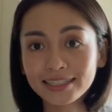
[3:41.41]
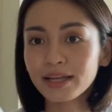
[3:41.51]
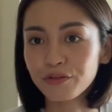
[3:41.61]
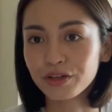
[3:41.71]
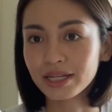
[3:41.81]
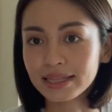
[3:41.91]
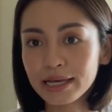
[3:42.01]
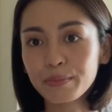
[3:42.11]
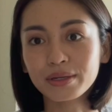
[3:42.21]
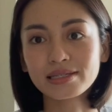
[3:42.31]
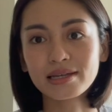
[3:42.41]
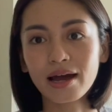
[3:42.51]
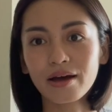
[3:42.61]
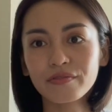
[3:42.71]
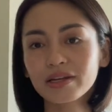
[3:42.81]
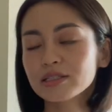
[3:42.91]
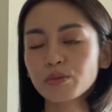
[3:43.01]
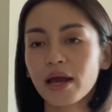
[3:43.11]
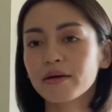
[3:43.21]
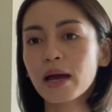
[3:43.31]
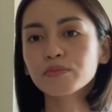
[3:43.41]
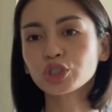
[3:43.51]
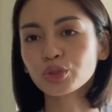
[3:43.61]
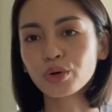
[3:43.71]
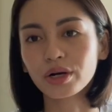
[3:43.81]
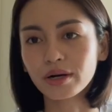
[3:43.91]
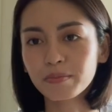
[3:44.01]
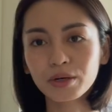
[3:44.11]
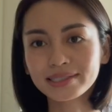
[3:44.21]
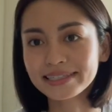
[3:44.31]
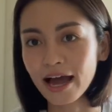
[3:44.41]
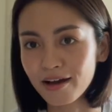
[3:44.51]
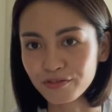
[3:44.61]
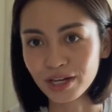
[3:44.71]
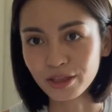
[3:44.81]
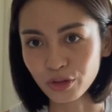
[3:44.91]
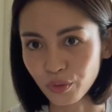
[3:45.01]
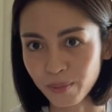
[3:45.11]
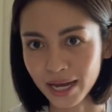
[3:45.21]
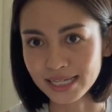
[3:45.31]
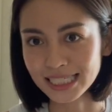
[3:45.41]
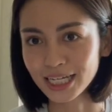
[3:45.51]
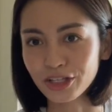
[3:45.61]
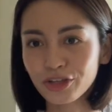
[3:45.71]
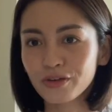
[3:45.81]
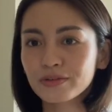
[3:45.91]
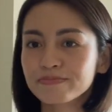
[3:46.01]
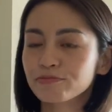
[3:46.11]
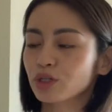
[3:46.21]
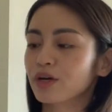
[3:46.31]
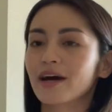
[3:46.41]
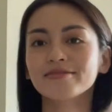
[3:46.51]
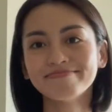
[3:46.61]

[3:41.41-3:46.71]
Definitely a must have. And it's, I'm sure must have rin to para sa inyo. So yeah,